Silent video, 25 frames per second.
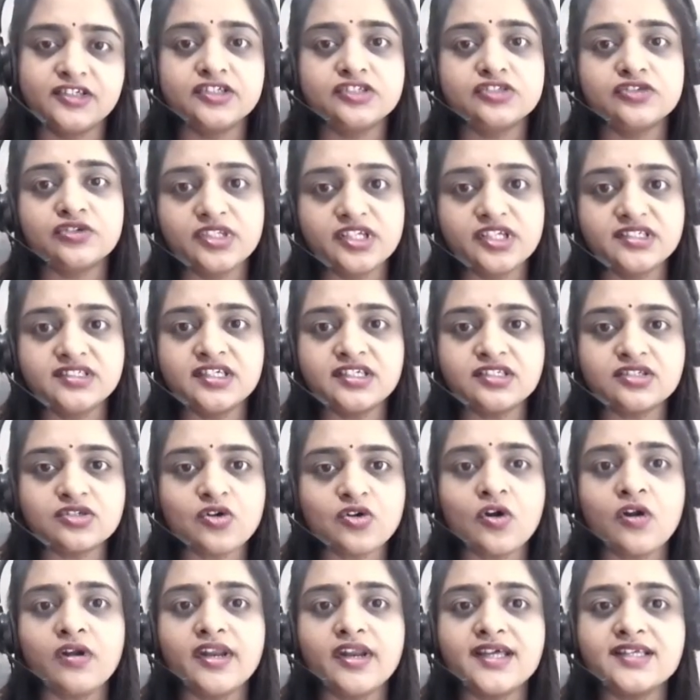So this is
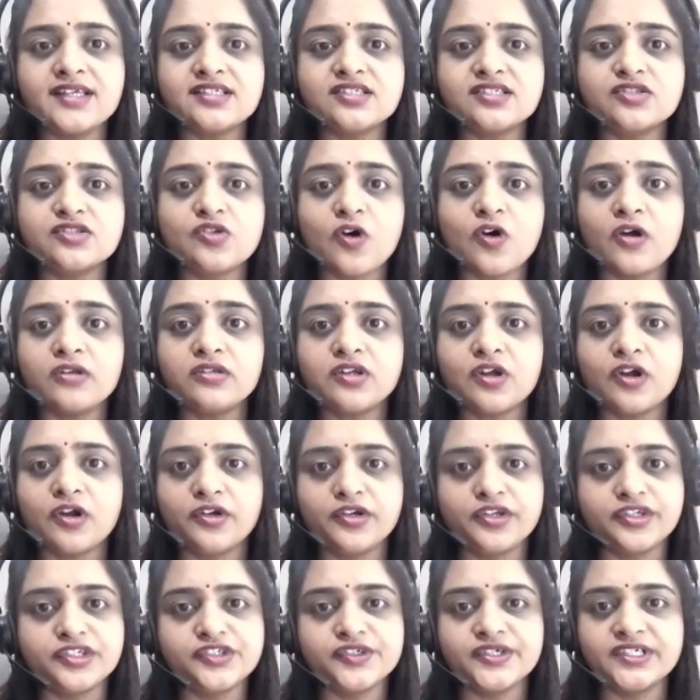called as
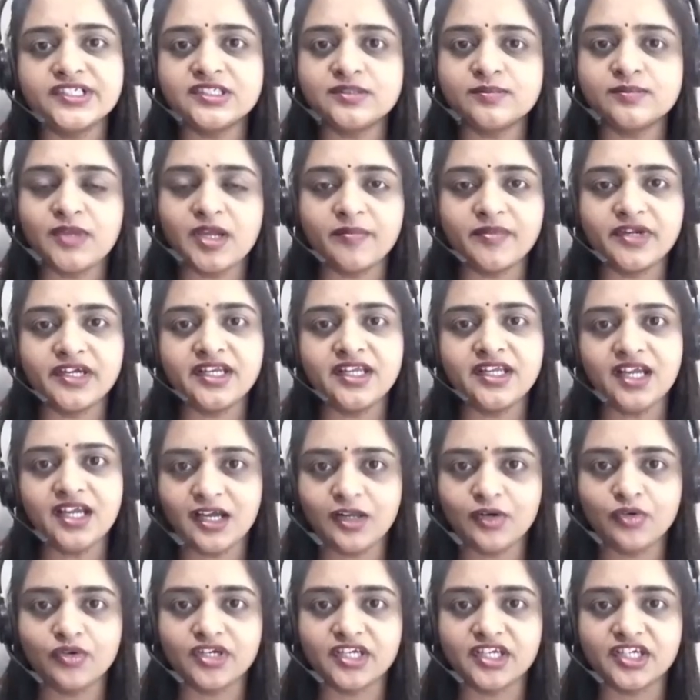non-contiguous memory
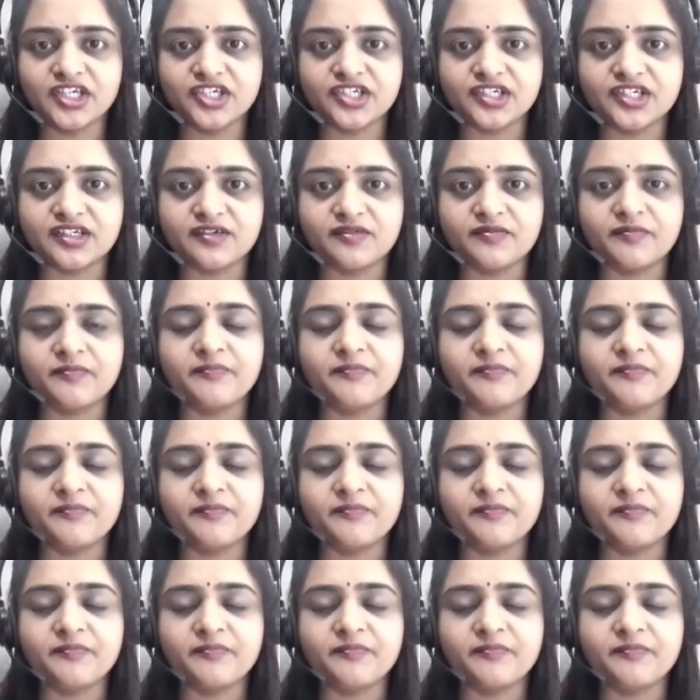allocation.